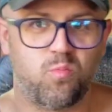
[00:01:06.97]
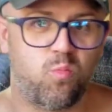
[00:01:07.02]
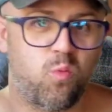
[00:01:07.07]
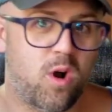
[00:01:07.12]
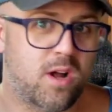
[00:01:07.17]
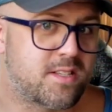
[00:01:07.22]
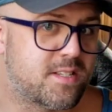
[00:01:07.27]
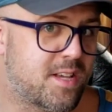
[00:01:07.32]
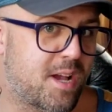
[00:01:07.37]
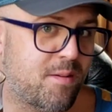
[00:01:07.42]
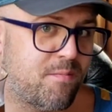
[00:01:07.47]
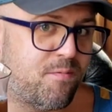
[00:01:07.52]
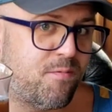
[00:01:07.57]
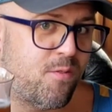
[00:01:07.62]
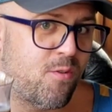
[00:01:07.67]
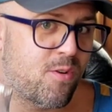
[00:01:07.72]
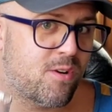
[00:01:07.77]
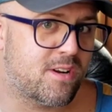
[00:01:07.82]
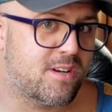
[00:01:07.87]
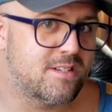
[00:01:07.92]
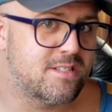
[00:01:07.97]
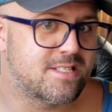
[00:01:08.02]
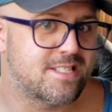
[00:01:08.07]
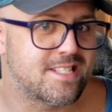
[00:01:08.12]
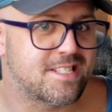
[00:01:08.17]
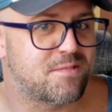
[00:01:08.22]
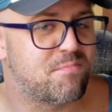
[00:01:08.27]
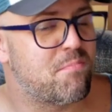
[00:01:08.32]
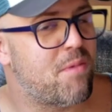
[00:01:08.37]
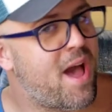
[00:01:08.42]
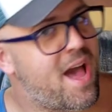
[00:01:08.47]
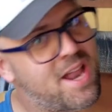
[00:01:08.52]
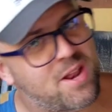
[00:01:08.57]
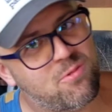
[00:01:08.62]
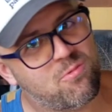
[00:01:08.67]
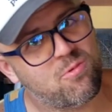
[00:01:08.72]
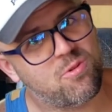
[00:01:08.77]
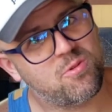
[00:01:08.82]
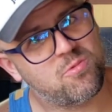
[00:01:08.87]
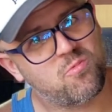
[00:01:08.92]
What's up, Forkers? It's
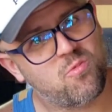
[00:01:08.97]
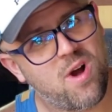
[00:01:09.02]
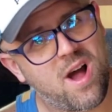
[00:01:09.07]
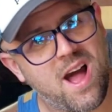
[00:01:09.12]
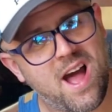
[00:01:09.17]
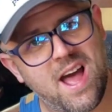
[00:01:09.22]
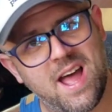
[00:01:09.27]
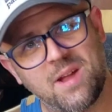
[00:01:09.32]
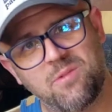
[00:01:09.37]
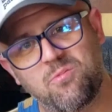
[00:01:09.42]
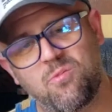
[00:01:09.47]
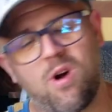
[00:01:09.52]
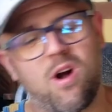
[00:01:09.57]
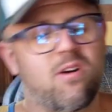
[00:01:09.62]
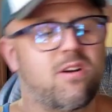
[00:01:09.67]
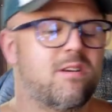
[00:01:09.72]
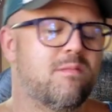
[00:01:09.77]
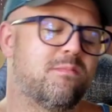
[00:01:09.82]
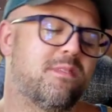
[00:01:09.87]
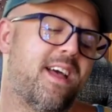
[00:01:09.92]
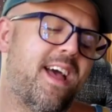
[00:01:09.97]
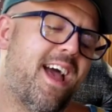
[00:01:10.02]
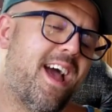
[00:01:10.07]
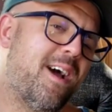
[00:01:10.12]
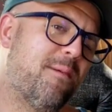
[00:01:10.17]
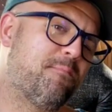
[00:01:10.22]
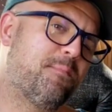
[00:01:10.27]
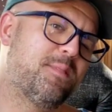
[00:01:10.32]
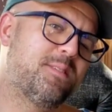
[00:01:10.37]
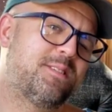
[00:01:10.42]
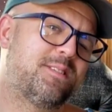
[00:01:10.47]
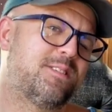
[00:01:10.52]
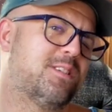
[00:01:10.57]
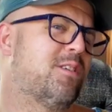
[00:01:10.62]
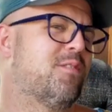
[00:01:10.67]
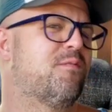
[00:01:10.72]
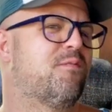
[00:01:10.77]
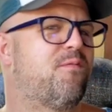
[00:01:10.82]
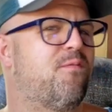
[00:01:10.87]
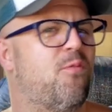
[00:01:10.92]
Matty Worldwide. Welcome to
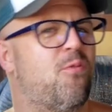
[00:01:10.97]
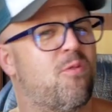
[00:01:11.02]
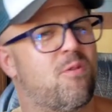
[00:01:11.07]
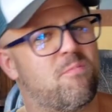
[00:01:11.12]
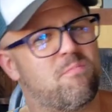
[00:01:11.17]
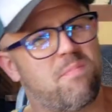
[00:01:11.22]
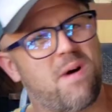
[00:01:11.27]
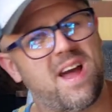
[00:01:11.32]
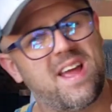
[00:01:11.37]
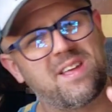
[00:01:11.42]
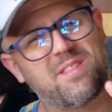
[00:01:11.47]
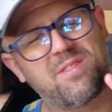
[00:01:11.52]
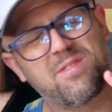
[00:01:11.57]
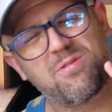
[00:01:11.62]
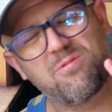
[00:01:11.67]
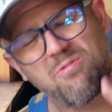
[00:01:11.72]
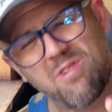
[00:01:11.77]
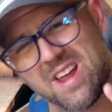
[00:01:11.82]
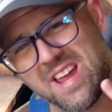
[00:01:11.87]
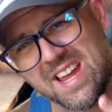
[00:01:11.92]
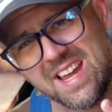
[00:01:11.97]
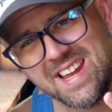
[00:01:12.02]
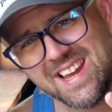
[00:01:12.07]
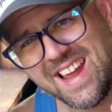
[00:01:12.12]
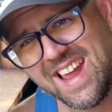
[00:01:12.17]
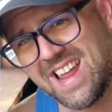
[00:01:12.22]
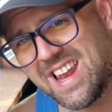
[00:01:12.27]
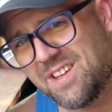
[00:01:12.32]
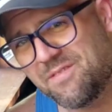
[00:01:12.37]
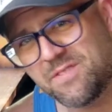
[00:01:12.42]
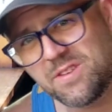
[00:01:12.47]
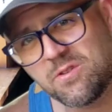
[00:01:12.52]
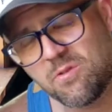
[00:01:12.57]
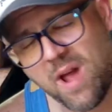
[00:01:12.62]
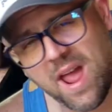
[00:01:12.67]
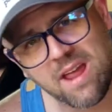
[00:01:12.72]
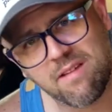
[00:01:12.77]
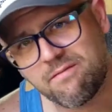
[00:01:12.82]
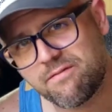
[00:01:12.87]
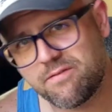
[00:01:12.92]
episode 4, Bite 3. And if you
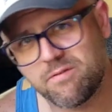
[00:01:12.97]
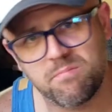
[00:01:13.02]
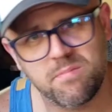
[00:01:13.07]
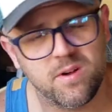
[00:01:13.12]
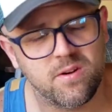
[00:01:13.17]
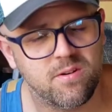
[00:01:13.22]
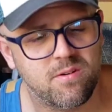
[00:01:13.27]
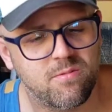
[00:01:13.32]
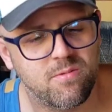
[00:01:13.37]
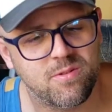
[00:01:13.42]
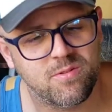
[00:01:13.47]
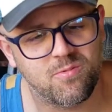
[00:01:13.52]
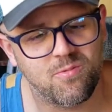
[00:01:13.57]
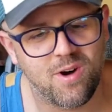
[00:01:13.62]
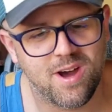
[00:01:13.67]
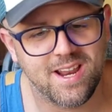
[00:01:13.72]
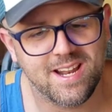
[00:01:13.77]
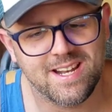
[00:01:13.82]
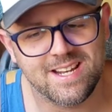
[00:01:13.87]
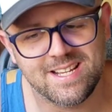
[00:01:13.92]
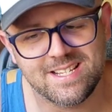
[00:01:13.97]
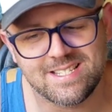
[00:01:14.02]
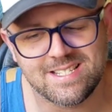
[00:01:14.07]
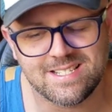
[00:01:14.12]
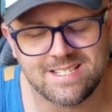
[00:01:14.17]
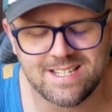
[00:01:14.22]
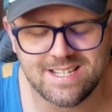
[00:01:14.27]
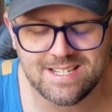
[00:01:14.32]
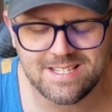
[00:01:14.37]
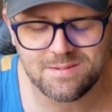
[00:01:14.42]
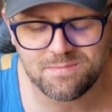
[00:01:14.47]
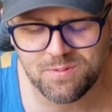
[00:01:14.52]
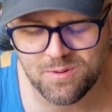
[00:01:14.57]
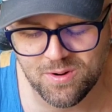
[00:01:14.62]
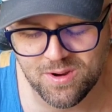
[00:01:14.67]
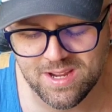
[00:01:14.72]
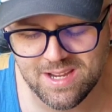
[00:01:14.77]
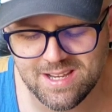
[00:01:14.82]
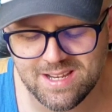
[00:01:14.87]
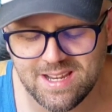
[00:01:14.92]
ain't familiar with what it is at this
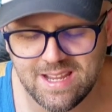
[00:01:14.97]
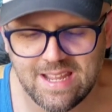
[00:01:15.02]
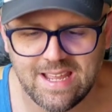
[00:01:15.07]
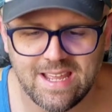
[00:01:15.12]
point,